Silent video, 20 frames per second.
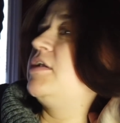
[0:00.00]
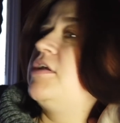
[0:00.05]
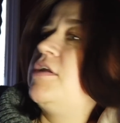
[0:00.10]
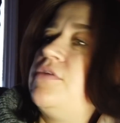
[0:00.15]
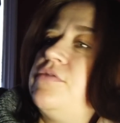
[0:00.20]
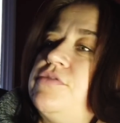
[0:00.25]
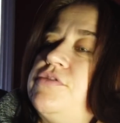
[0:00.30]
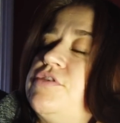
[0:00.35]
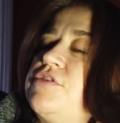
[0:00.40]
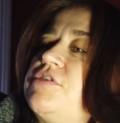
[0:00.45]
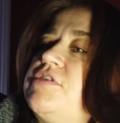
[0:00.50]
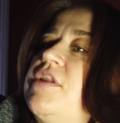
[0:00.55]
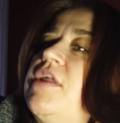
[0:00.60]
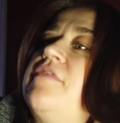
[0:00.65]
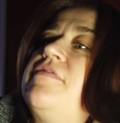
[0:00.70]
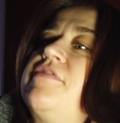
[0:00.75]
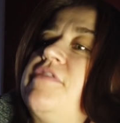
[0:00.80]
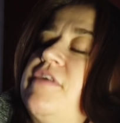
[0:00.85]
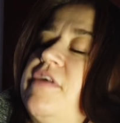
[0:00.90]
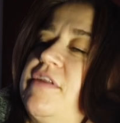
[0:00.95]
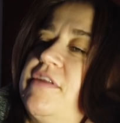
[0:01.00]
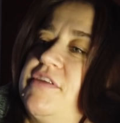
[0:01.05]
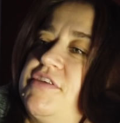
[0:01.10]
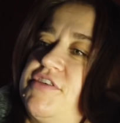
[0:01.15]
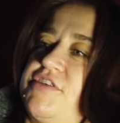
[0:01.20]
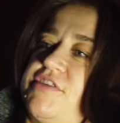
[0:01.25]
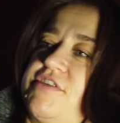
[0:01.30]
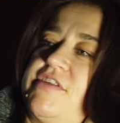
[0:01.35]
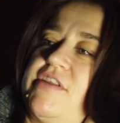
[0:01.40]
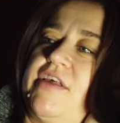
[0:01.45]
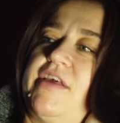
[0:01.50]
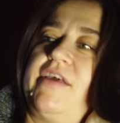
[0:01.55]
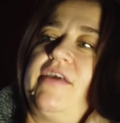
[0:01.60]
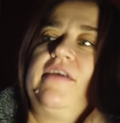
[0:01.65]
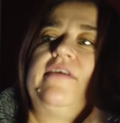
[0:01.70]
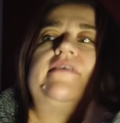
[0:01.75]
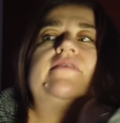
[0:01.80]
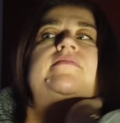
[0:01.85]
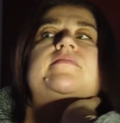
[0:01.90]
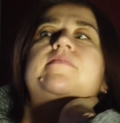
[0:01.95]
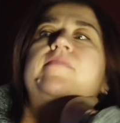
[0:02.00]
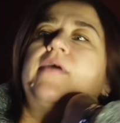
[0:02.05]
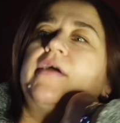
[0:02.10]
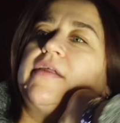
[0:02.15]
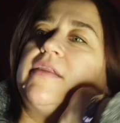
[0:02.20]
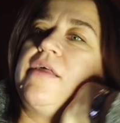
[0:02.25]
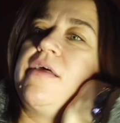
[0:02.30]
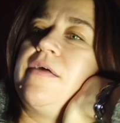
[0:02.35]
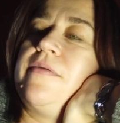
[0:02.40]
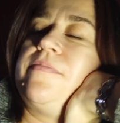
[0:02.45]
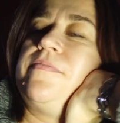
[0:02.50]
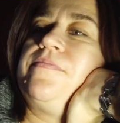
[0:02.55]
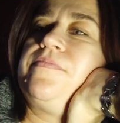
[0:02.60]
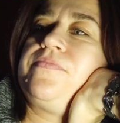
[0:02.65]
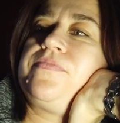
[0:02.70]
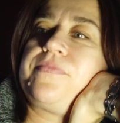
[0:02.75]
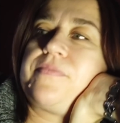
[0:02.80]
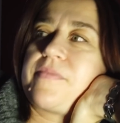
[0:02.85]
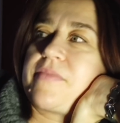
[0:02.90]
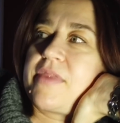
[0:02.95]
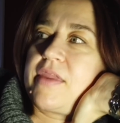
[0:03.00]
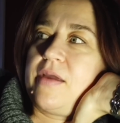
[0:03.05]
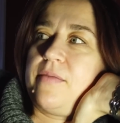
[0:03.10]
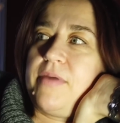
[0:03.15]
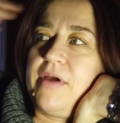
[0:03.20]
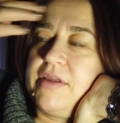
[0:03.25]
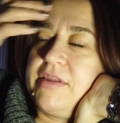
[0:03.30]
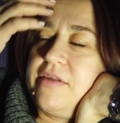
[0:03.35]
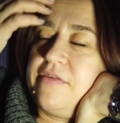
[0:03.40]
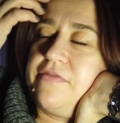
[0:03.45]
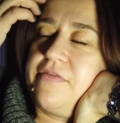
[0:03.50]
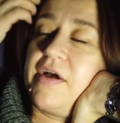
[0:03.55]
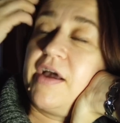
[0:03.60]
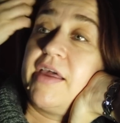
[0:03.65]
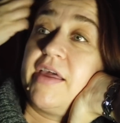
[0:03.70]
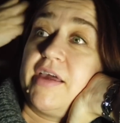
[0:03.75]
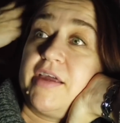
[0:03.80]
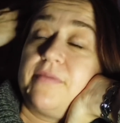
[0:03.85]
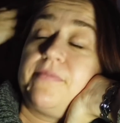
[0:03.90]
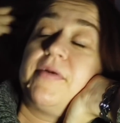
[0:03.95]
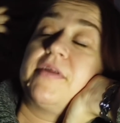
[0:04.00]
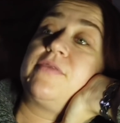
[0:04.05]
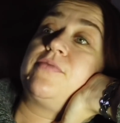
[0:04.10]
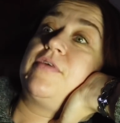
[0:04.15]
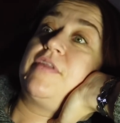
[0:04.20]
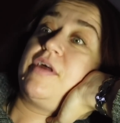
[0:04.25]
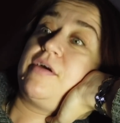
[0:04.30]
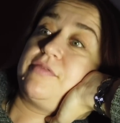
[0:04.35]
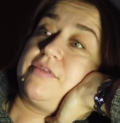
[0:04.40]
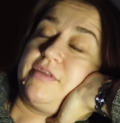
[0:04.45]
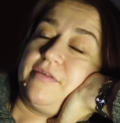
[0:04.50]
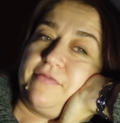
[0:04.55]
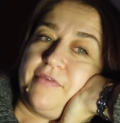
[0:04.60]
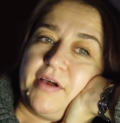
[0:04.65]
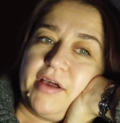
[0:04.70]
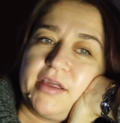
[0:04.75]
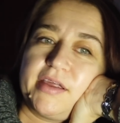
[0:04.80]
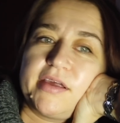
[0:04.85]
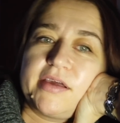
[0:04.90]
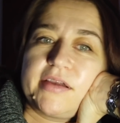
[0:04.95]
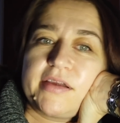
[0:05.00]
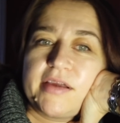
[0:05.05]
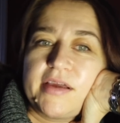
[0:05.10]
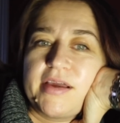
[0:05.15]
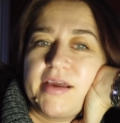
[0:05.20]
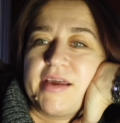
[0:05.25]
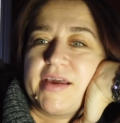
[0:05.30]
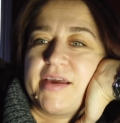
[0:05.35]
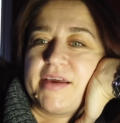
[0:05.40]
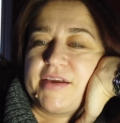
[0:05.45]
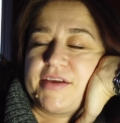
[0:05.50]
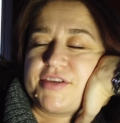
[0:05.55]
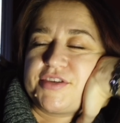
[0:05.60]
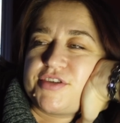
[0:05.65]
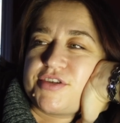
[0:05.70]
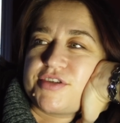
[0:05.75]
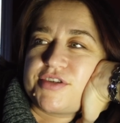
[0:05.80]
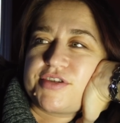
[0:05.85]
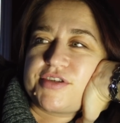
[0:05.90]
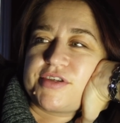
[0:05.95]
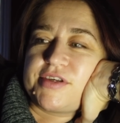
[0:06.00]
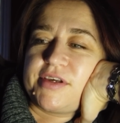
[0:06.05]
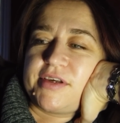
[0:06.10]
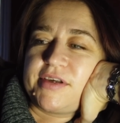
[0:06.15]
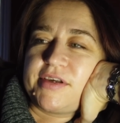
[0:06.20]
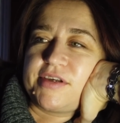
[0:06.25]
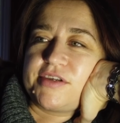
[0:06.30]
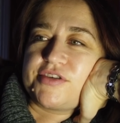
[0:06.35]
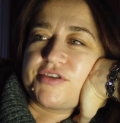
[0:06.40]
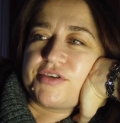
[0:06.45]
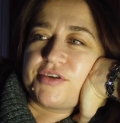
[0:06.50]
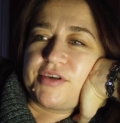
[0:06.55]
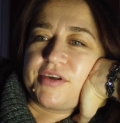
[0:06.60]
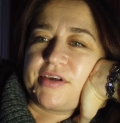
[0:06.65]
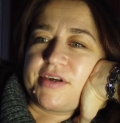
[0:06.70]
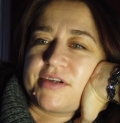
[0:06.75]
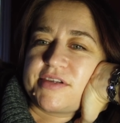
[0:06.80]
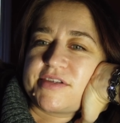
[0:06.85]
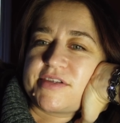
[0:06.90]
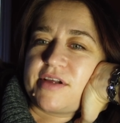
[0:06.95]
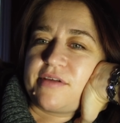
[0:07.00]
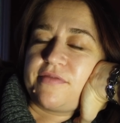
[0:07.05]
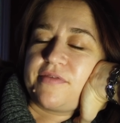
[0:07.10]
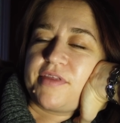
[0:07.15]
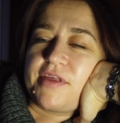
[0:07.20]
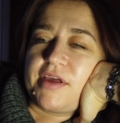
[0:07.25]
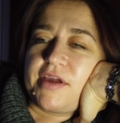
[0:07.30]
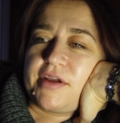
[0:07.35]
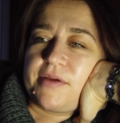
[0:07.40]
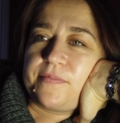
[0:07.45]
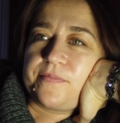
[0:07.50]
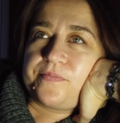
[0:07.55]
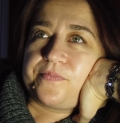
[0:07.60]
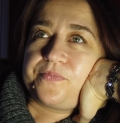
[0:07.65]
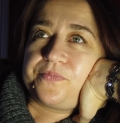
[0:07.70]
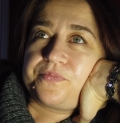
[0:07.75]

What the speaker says: Lilu just left and she's laying by the fire, but without the fire, just enjoying herself there.